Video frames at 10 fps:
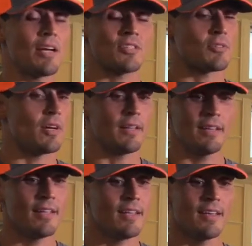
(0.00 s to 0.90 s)
restaurant.
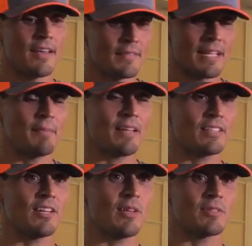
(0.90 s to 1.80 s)
Every time I
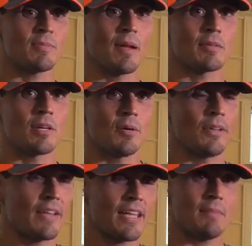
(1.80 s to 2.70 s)
tell somebody I was going
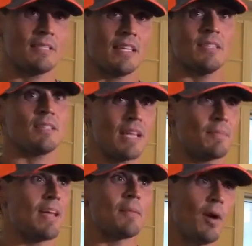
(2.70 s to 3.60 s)
there, they keep saying the
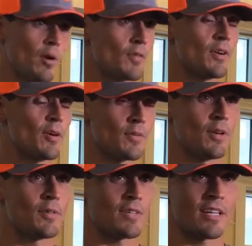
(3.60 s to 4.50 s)
same name over and over and
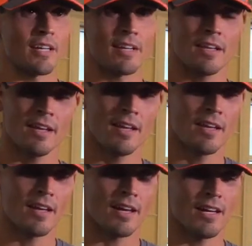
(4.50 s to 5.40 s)
over again.
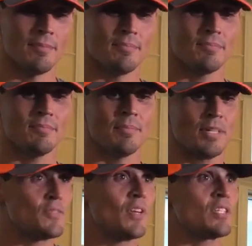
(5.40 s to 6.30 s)
Um, but
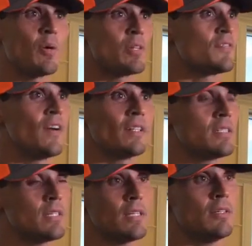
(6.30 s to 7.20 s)
it's it's always fun to
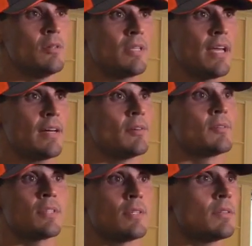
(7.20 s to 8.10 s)
see new
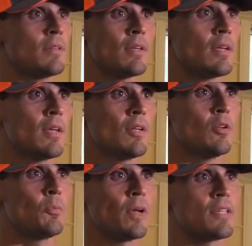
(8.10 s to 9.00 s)
towns and
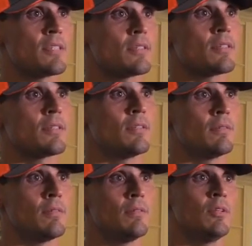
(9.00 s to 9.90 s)
new places
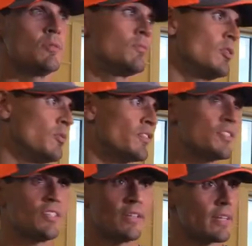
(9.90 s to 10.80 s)
and new new
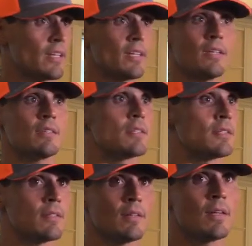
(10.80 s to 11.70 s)
facilities
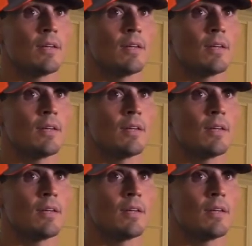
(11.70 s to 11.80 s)
and